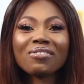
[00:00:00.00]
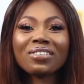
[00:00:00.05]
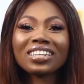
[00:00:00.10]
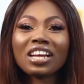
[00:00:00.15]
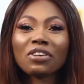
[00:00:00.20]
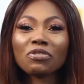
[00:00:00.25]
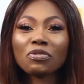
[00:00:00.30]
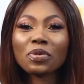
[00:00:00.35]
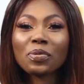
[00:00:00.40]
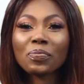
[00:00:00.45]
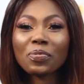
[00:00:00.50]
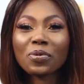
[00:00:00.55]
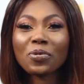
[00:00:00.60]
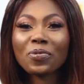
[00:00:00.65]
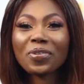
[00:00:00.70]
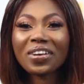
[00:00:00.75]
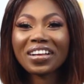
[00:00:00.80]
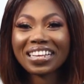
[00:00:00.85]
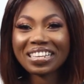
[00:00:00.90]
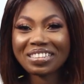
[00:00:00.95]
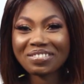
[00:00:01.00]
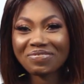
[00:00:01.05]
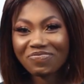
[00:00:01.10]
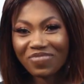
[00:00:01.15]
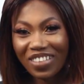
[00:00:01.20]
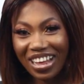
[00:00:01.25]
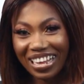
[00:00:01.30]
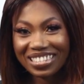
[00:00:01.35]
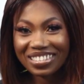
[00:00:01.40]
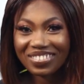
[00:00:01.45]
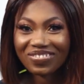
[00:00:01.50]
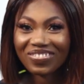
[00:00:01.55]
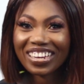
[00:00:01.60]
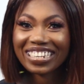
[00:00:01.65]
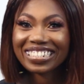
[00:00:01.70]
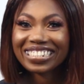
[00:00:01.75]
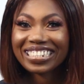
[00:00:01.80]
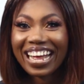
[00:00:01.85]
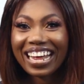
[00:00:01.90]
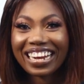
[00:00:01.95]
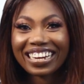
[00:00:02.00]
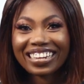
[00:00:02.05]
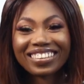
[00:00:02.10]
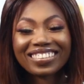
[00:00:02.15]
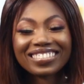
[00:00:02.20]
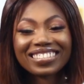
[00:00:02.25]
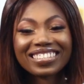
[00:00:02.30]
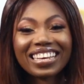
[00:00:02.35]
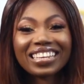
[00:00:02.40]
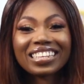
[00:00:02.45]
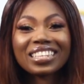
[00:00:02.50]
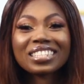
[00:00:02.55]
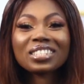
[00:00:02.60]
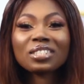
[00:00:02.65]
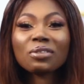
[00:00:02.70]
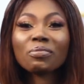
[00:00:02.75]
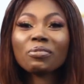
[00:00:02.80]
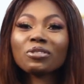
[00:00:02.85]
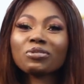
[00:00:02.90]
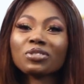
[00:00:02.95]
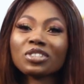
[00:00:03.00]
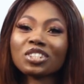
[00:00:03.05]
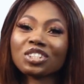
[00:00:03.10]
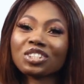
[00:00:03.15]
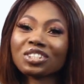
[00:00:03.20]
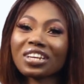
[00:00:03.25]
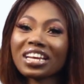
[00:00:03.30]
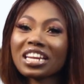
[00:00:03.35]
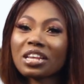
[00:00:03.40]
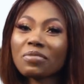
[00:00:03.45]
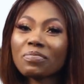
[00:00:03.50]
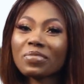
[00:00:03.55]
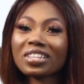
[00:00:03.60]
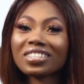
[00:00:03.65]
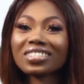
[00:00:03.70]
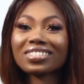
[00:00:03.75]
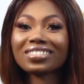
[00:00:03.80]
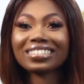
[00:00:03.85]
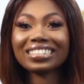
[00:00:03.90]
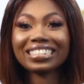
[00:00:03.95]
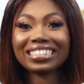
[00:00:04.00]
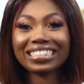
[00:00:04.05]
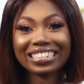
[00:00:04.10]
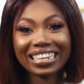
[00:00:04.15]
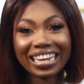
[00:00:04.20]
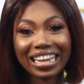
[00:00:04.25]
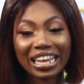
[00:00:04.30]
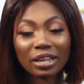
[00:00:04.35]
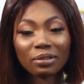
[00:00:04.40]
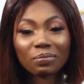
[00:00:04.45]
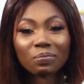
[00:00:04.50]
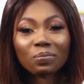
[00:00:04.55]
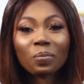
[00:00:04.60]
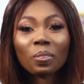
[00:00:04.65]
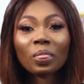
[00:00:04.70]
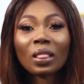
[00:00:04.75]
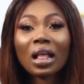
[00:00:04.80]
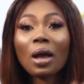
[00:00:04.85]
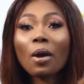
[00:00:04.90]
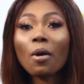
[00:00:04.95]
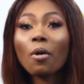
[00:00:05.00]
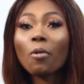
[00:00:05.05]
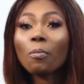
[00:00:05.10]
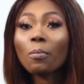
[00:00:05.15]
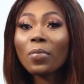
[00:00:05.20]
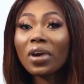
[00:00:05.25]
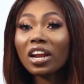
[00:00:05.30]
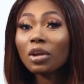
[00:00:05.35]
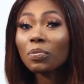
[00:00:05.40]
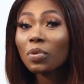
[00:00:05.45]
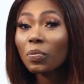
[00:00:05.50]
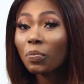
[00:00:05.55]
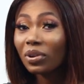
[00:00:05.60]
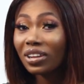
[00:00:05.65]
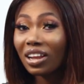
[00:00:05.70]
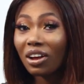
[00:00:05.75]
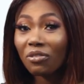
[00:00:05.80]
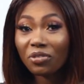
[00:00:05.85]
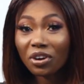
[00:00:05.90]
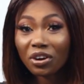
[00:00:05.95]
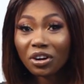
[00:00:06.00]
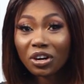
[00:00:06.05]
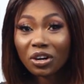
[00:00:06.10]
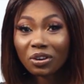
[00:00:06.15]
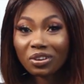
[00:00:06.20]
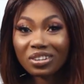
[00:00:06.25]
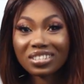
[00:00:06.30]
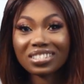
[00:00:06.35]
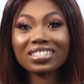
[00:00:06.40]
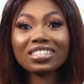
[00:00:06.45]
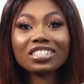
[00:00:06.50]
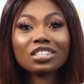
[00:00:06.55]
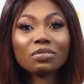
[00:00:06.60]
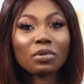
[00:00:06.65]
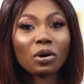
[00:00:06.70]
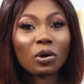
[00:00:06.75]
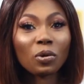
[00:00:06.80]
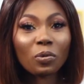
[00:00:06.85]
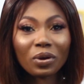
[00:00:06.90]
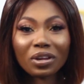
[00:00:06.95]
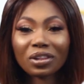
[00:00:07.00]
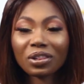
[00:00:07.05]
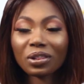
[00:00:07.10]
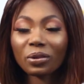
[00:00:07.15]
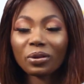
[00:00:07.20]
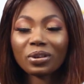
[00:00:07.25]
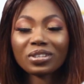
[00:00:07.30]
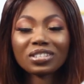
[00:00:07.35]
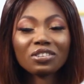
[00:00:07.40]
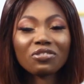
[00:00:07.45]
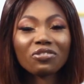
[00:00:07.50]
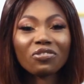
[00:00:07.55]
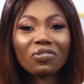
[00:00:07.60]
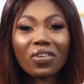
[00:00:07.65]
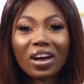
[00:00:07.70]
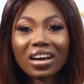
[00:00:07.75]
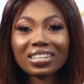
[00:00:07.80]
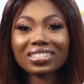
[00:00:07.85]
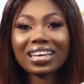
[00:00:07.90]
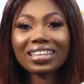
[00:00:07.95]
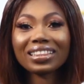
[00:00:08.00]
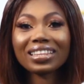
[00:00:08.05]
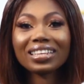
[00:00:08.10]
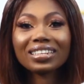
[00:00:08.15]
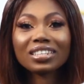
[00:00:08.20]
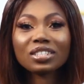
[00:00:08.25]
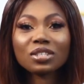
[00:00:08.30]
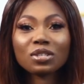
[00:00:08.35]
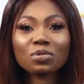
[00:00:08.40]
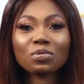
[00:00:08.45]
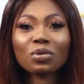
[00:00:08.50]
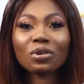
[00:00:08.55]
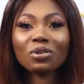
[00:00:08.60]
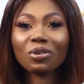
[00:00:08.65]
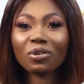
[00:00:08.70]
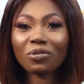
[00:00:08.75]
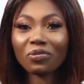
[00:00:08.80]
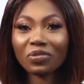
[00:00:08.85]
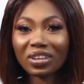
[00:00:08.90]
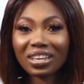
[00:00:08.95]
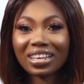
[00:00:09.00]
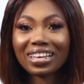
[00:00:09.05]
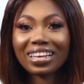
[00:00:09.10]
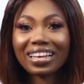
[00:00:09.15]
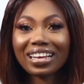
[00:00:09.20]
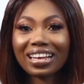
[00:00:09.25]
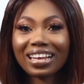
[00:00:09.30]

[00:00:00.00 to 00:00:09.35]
wonderful people, welcome back to my channel. Thank you so much for joining me today. Many people are very concerned about weight loss. In fact, I think this is one of the